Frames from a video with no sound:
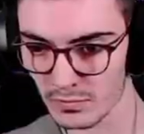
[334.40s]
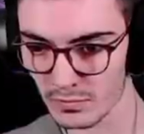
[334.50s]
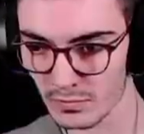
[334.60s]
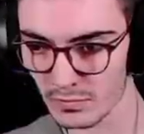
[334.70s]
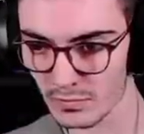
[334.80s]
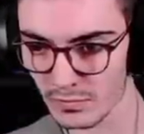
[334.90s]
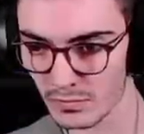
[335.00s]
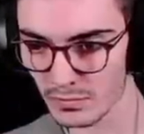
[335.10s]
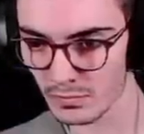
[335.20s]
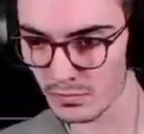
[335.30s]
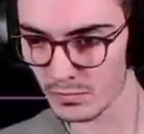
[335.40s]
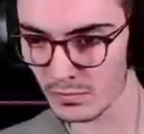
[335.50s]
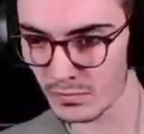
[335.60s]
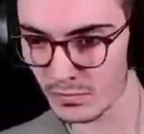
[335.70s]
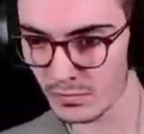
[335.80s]

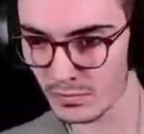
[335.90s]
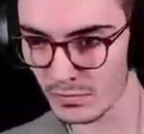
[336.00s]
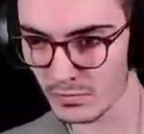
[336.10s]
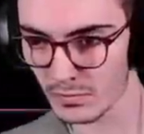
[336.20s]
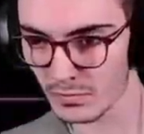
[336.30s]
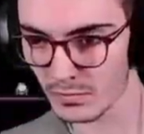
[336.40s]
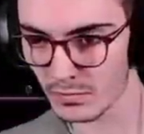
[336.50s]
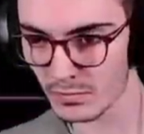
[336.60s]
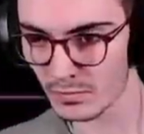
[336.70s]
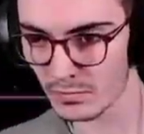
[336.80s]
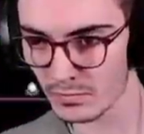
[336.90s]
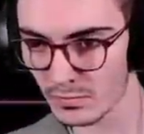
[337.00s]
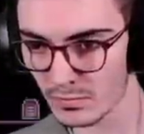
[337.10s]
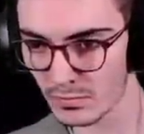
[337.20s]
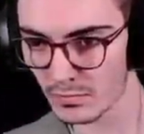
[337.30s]

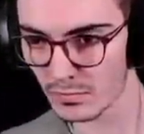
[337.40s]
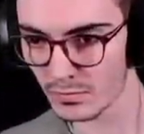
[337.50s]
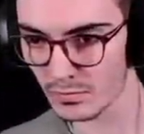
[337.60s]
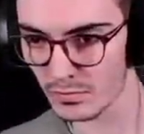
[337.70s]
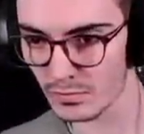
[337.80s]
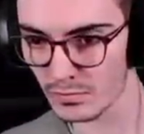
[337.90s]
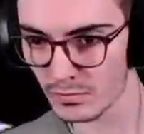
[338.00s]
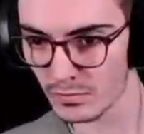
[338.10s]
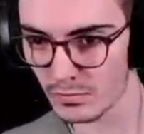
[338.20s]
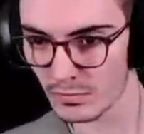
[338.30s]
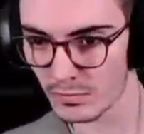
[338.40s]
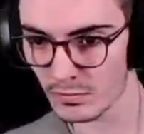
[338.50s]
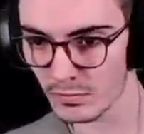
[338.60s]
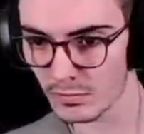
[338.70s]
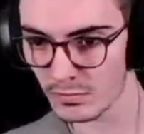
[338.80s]

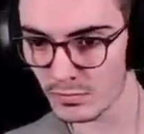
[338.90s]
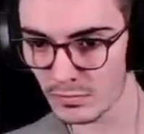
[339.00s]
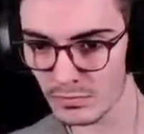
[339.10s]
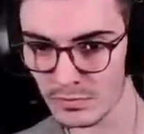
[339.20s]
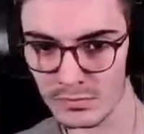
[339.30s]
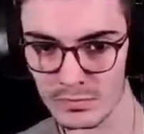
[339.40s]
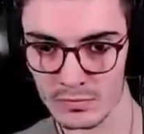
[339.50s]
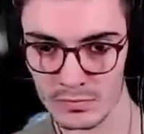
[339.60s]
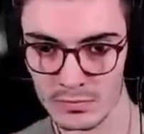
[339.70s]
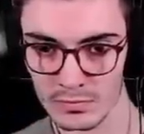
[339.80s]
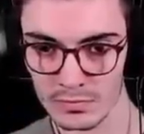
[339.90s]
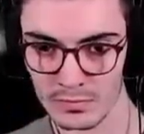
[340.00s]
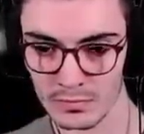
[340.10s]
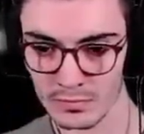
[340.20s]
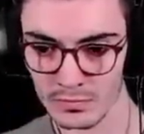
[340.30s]

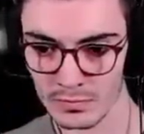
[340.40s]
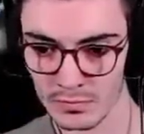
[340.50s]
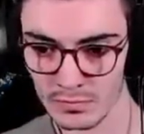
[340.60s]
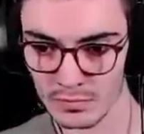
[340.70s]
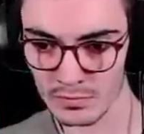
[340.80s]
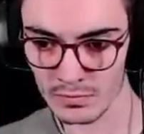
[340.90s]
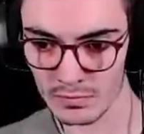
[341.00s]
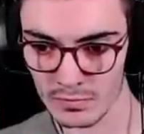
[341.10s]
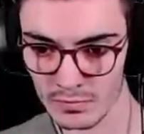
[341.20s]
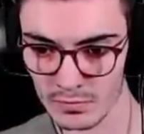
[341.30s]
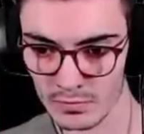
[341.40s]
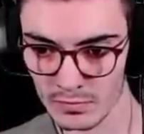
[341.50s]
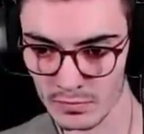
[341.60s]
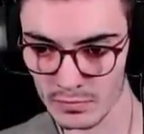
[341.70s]
[no speech]